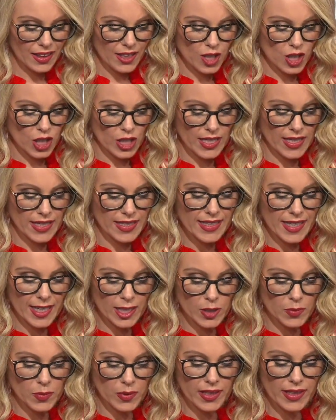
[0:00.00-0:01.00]
She
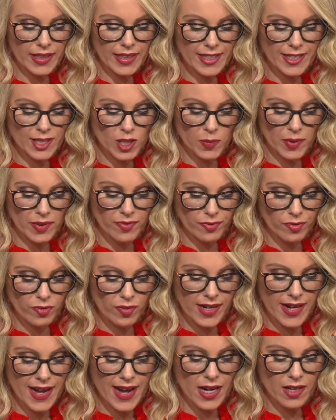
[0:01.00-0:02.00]
desperately needs to be
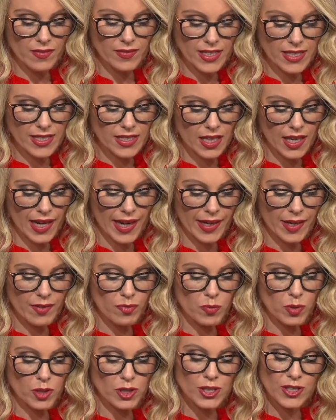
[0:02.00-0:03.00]
free of this
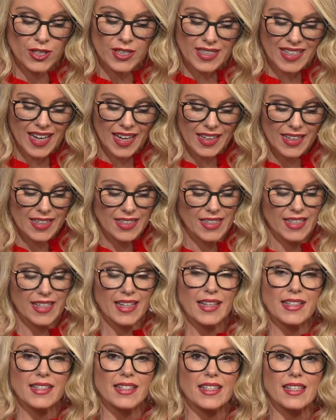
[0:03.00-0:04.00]
life, but
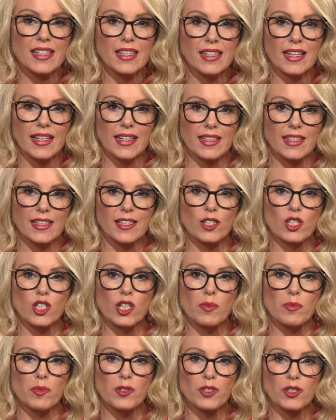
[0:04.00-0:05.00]
society insists that
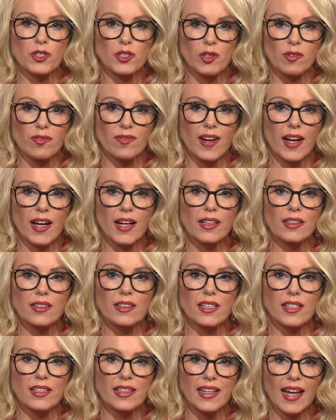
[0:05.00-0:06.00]
she must suffer
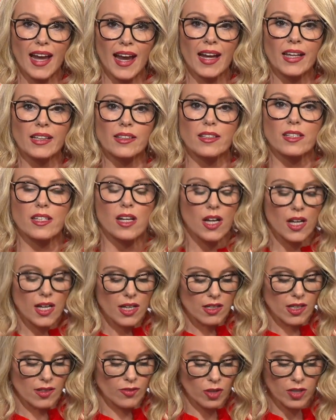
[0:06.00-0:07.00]
to the end.
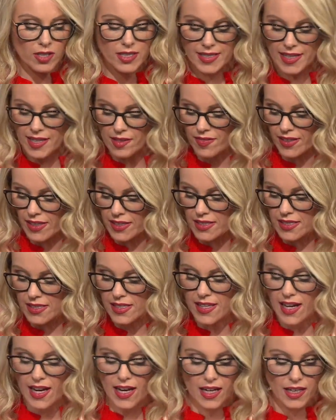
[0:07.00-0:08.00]
I've got to say, Vince,
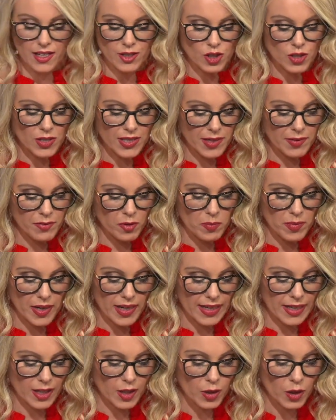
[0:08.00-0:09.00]
that has just given
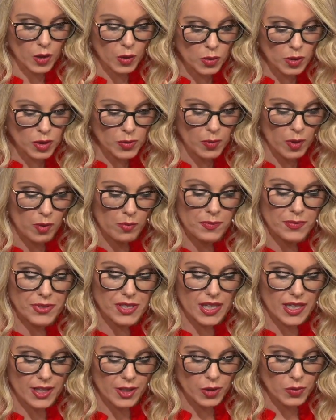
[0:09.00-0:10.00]
me
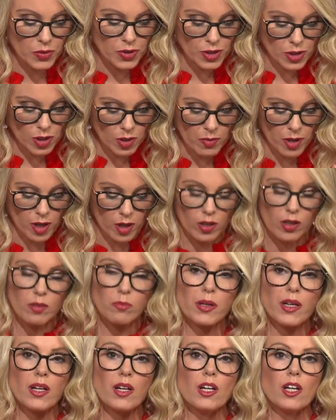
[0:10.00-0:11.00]
goosebumps, and you sum
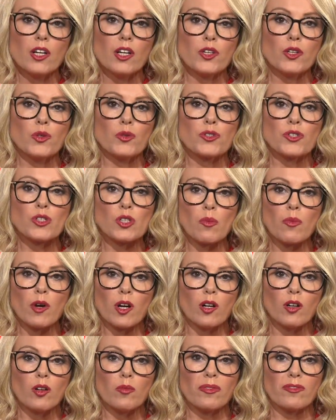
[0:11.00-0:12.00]
up you sum
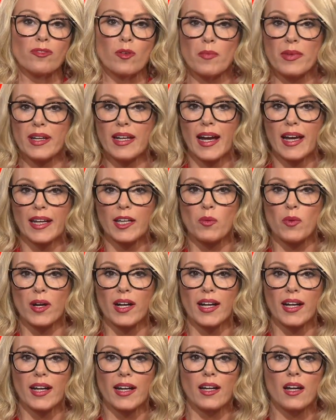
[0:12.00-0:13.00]
up, for me
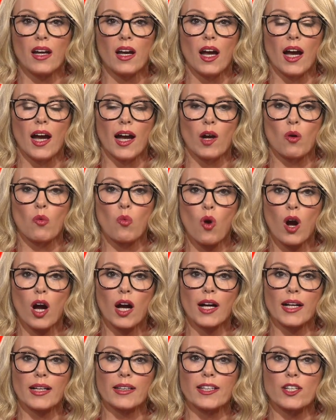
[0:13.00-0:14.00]
anyway, uh,
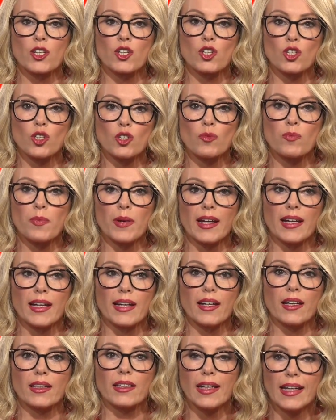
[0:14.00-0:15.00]
why this should
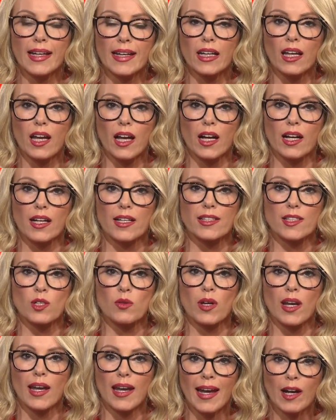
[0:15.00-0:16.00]
be legalised to
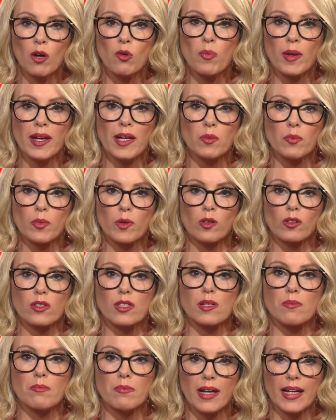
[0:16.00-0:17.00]
allow people
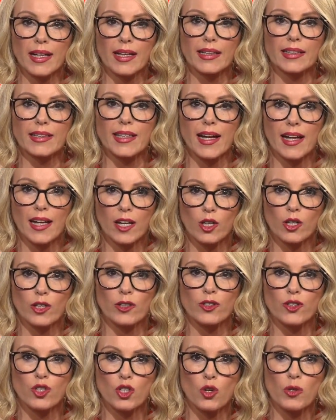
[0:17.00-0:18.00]
to make their
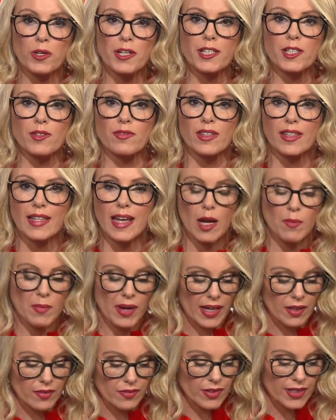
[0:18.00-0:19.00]
own choice for them
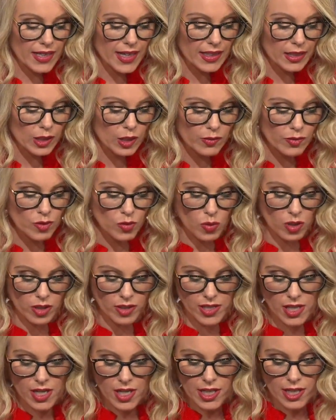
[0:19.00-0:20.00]
and for their loved
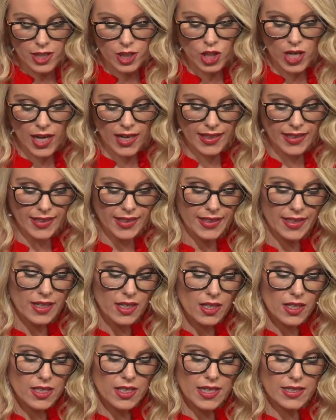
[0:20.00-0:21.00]
ones. Jackie
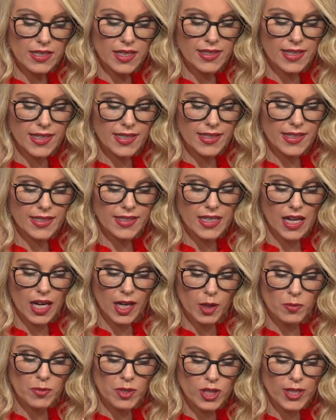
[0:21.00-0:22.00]
says assisted
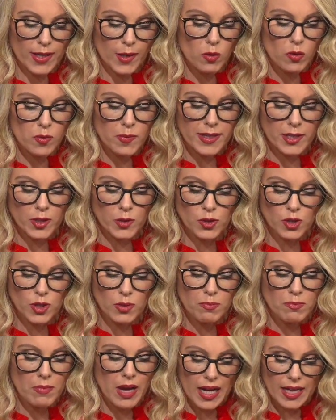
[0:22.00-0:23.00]
dying, Michelle, will be used to
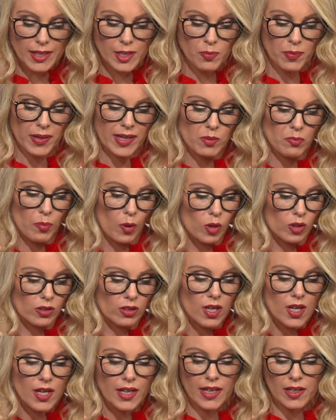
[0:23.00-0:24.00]
murder
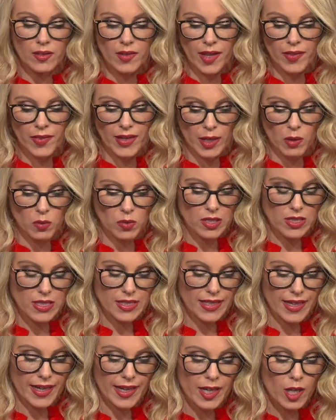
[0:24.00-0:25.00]
people. And then they will
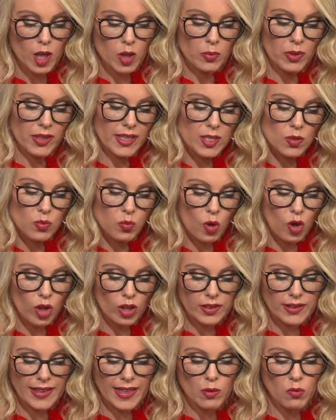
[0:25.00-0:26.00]
say, but it's
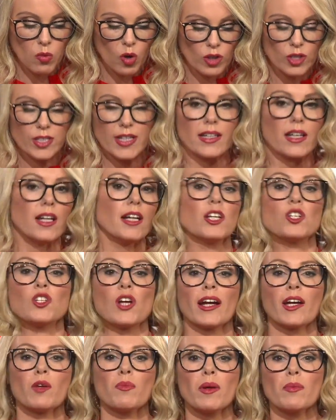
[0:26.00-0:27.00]
what they wanted.
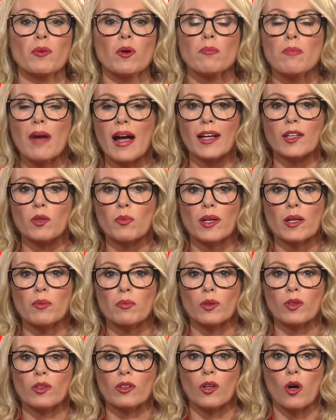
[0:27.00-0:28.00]
Jackie, people murder
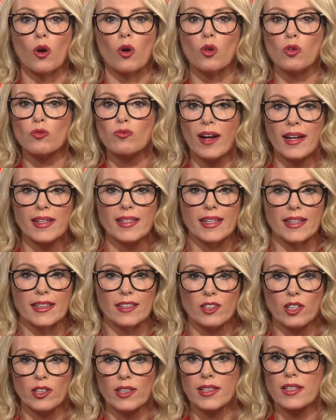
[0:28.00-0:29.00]
people already.
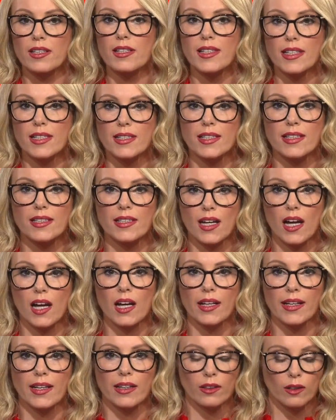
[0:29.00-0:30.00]
They don't need assisted
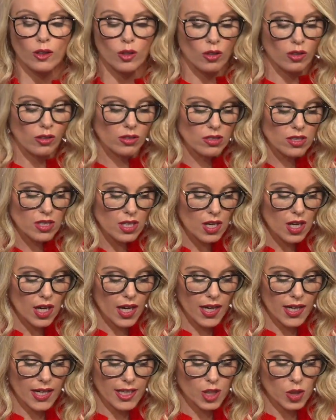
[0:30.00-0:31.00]
dying laws
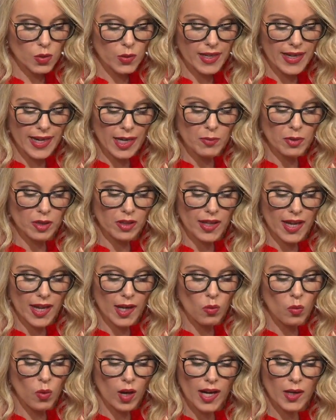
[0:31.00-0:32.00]
uh, to enable
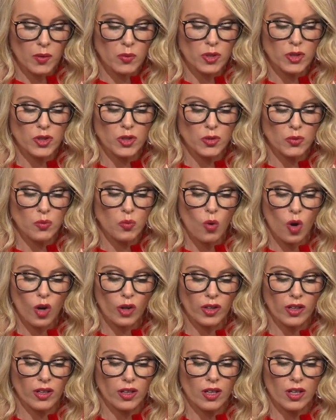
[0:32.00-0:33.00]
that. Why would you
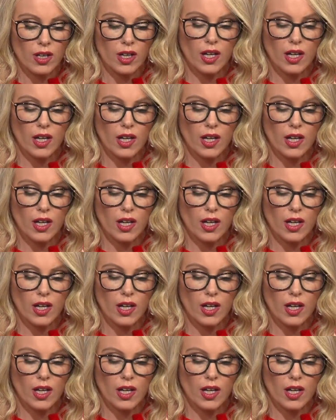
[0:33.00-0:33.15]
want